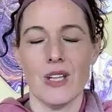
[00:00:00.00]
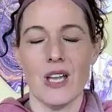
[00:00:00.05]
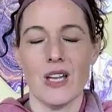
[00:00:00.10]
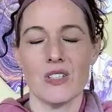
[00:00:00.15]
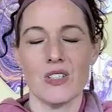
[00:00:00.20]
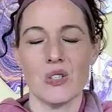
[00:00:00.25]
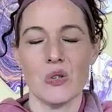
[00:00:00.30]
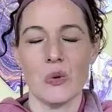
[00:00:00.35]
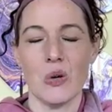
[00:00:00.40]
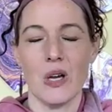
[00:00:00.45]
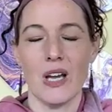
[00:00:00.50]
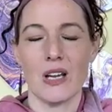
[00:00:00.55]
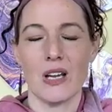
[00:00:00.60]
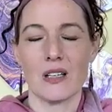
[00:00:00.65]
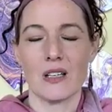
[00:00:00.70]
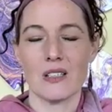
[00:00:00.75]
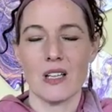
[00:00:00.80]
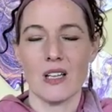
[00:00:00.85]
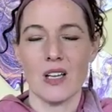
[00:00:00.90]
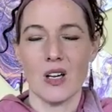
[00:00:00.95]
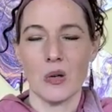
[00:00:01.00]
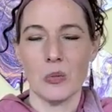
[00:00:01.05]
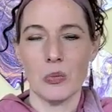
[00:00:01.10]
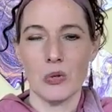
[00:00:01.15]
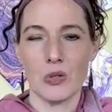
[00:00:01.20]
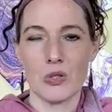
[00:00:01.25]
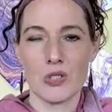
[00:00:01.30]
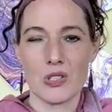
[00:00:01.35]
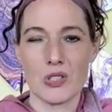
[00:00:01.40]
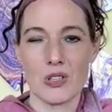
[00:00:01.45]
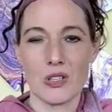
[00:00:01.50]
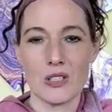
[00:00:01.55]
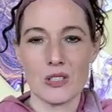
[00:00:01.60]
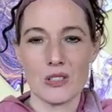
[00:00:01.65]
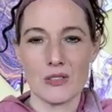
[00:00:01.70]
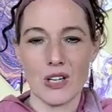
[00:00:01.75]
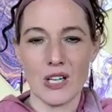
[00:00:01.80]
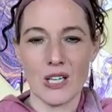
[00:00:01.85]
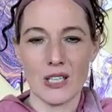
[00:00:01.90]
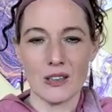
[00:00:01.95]
As you exhale, push the
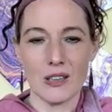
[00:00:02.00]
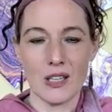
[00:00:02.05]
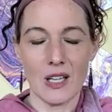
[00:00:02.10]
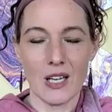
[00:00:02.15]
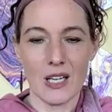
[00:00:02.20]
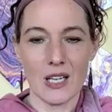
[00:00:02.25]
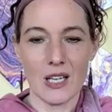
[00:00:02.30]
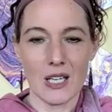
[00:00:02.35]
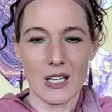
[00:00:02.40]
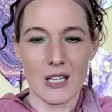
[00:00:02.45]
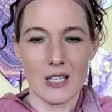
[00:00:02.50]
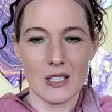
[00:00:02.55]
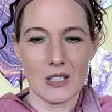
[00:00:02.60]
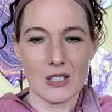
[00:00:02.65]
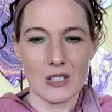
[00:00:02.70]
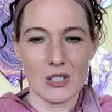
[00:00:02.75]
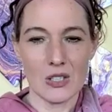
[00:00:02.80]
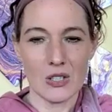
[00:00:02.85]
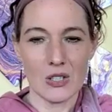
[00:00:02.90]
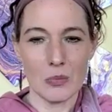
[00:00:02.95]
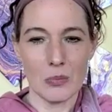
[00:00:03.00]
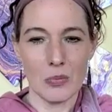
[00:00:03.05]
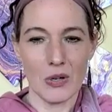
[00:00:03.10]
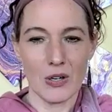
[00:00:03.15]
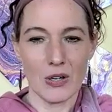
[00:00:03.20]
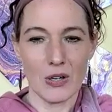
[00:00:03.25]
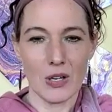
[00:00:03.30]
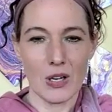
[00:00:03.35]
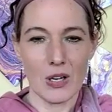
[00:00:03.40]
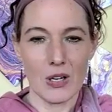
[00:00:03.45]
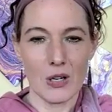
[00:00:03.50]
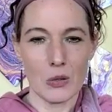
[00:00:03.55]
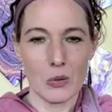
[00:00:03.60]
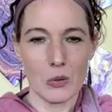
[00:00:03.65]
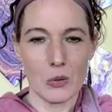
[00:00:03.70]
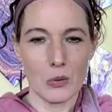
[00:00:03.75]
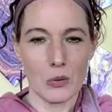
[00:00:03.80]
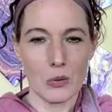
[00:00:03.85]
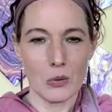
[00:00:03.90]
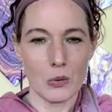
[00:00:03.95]
divine light into your body,
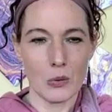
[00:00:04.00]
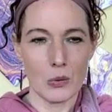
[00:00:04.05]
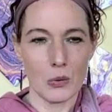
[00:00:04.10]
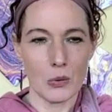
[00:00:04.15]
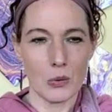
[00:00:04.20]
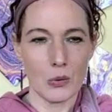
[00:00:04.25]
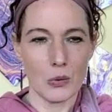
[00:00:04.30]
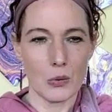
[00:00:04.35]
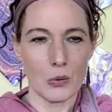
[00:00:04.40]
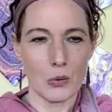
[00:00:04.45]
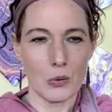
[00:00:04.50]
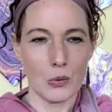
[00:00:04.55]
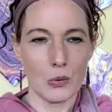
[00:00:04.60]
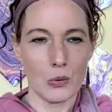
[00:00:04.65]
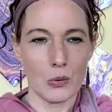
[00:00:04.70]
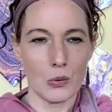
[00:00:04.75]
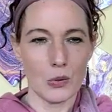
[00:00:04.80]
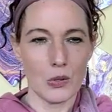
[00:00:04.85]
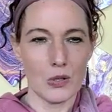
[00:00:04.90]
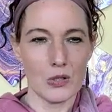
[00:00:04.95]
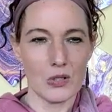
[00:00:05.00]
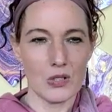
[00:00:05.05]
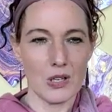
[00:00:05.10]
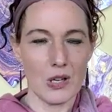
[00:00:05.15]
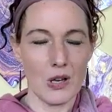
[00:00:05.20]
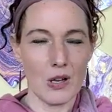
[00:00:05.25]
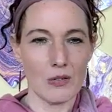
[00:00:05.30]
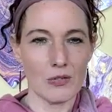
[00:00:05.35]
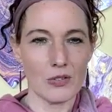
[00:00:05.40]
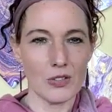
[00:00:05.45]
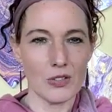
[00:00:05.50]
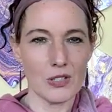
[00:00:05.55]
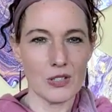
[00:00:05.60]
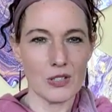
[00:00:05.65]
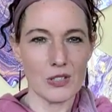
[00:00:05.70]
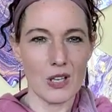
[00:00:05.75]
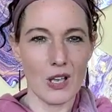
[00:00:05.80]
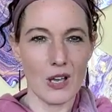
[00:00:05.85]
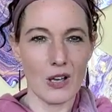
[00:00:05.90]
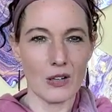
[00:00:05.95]
into every
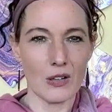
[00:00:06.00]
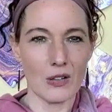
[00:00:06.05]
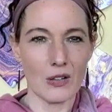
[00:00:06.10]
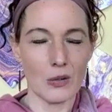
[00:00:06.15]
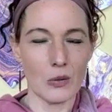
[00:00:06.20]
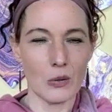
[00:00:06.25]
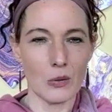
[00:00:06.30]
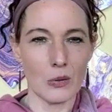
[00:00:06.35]
cell.